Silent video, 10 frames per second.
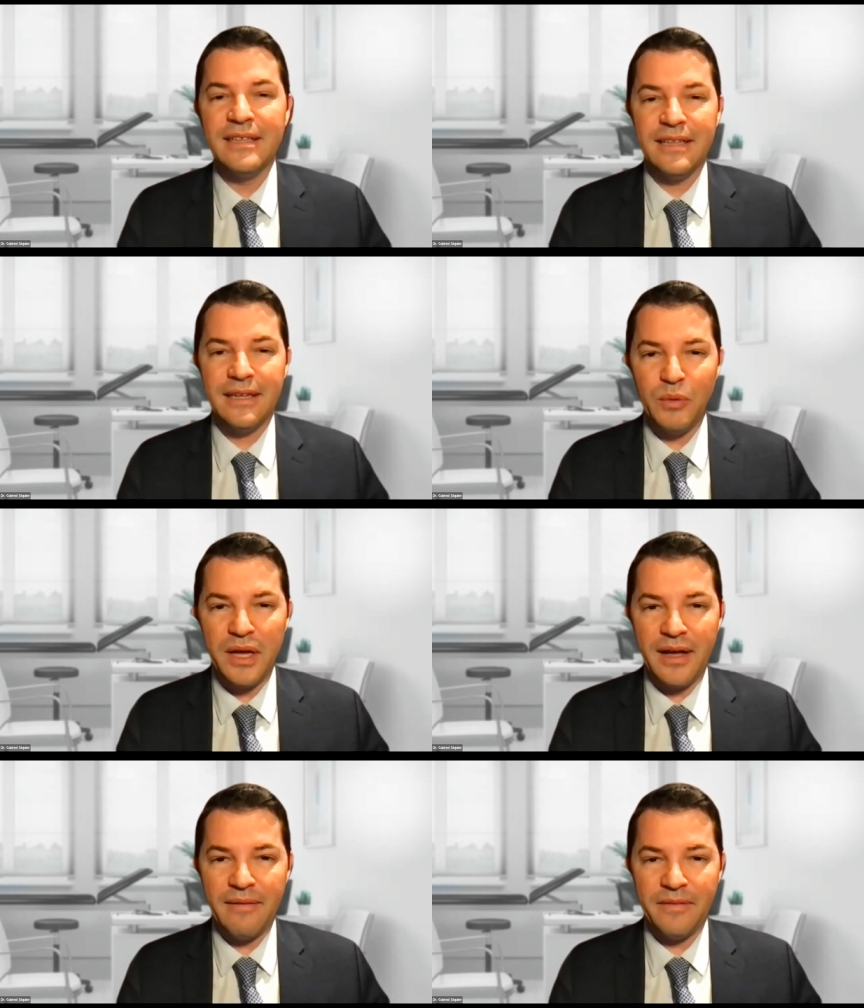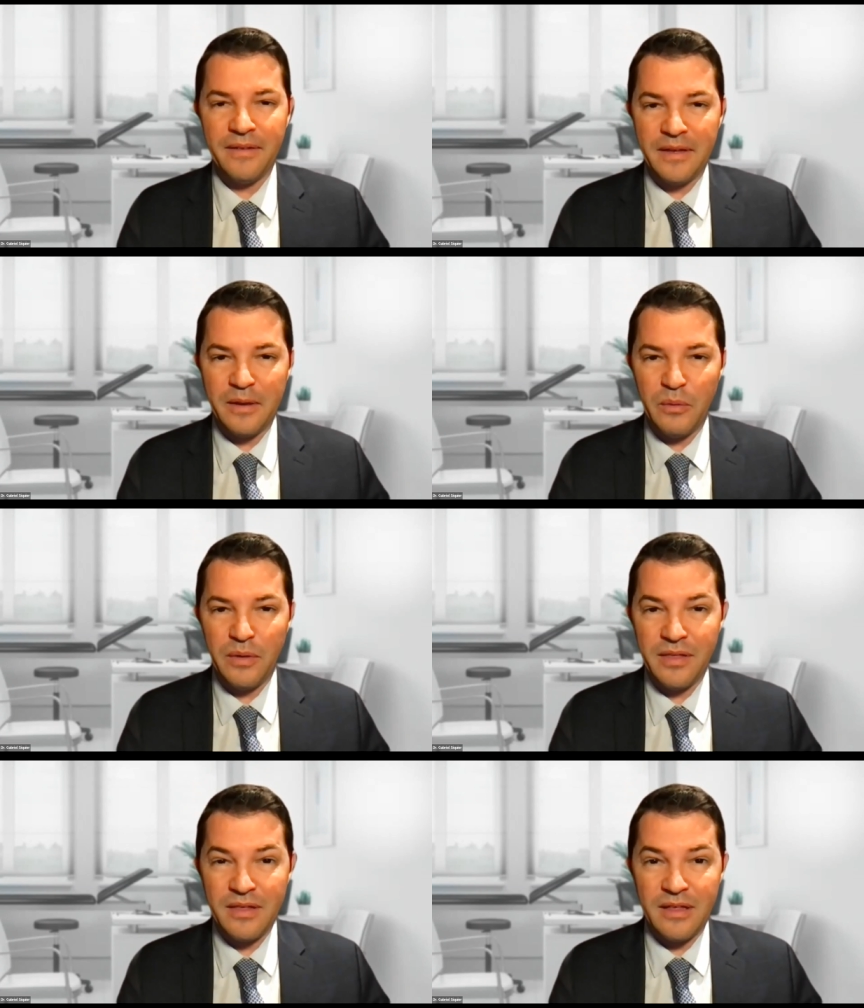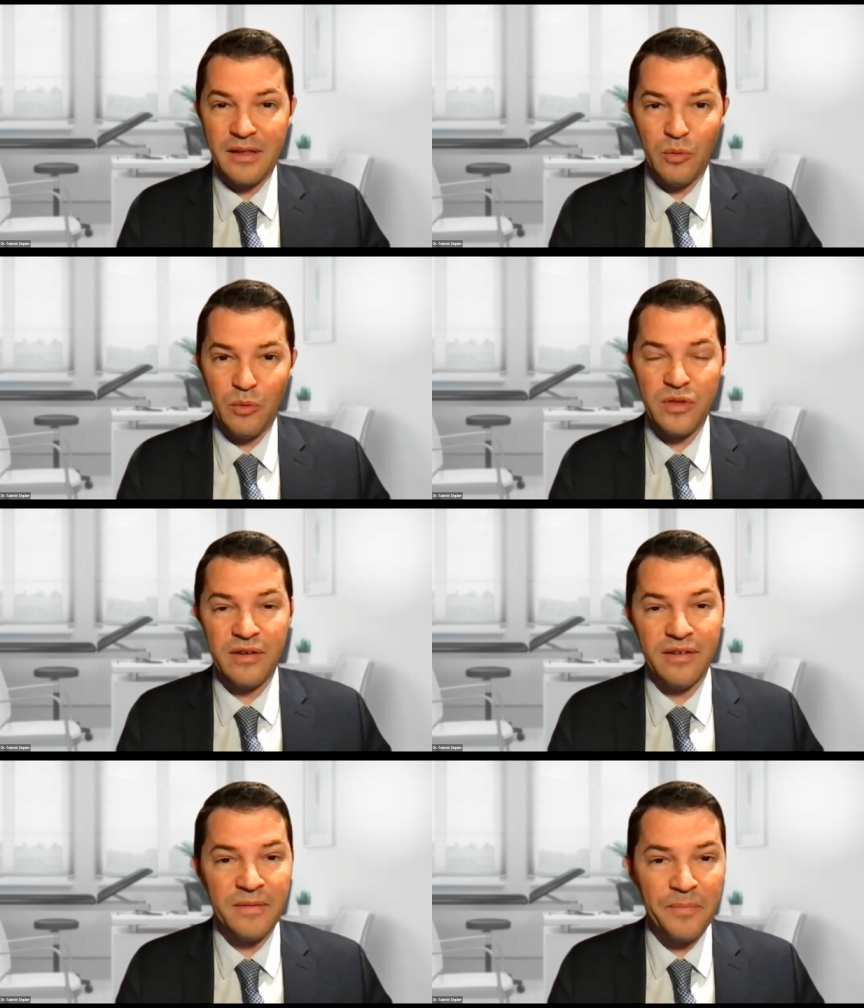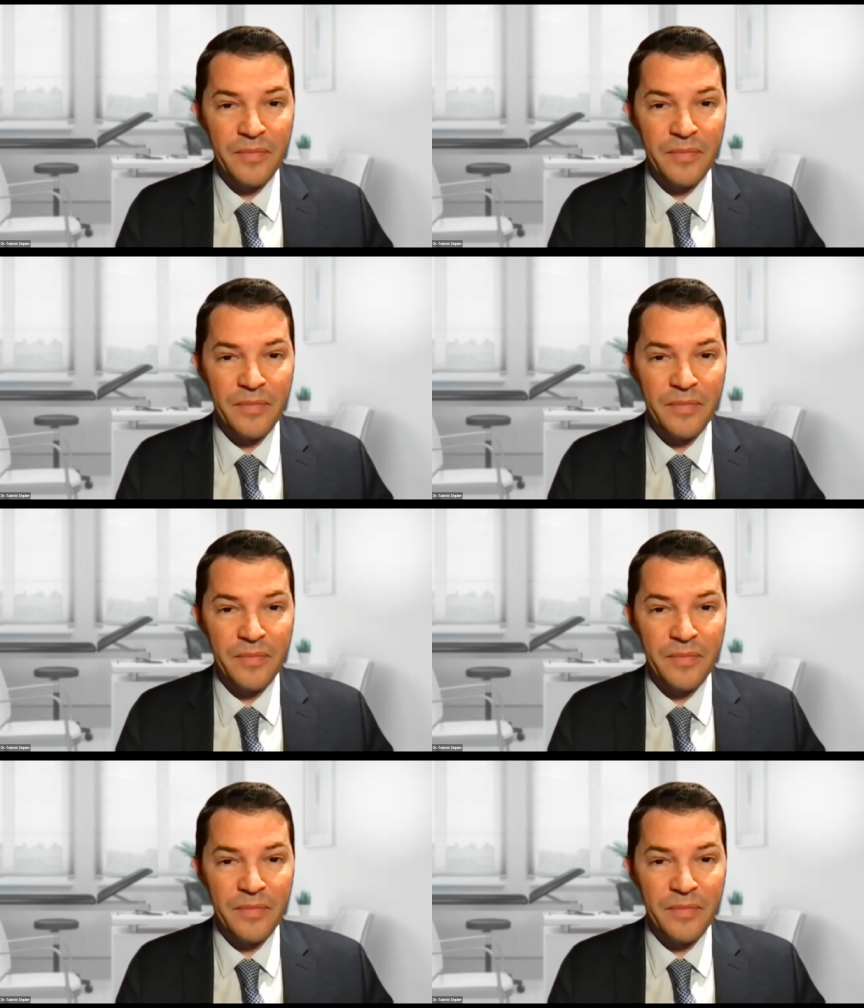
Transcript: that we have uh, with Cell Booster.